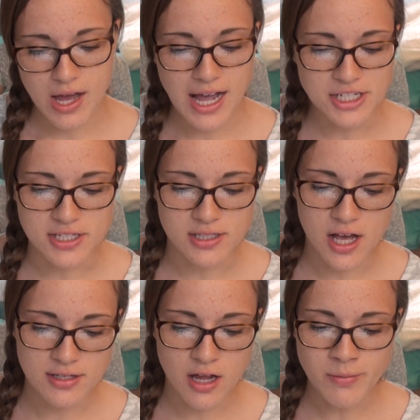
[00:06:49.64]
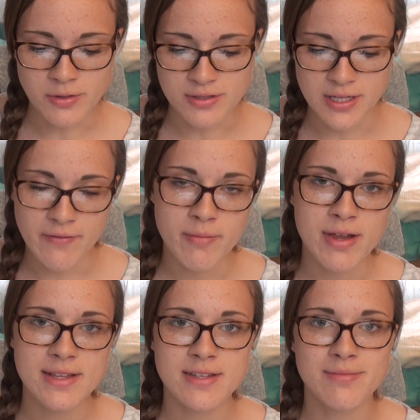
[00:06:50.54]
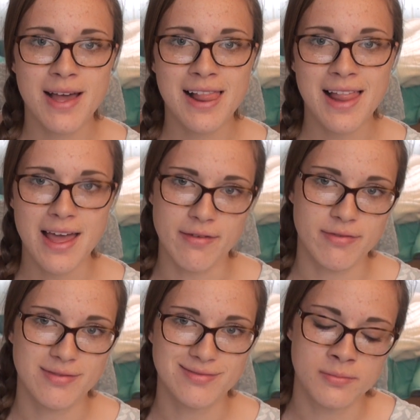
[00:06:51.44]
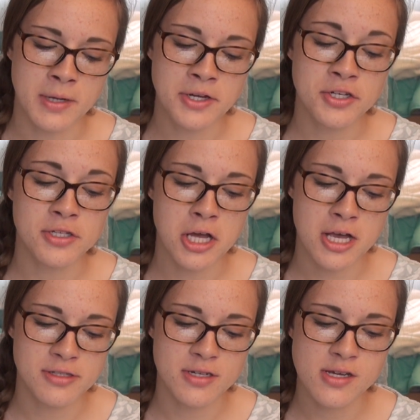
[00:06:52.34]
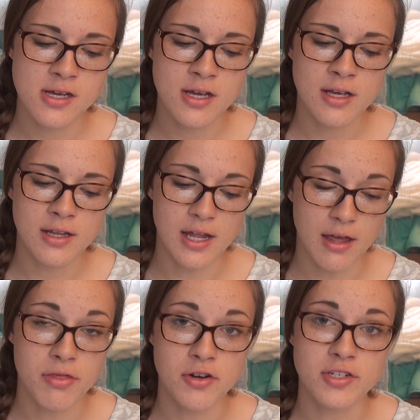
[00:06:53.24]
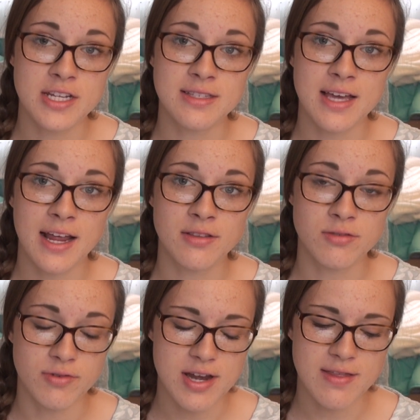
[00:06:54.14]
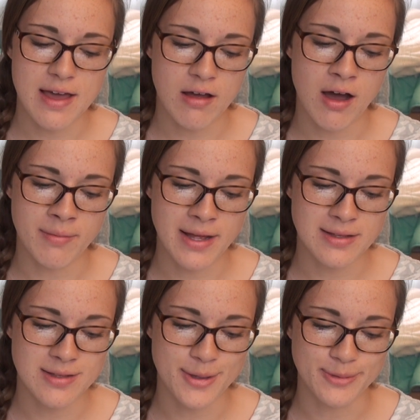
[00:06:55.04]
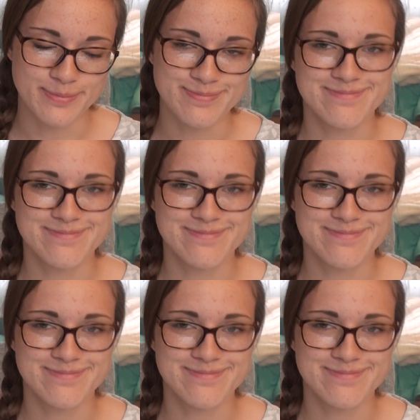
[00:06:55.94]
I just lost almost seven minutes of my life. I just lost like 13 seconds reading that comment, so.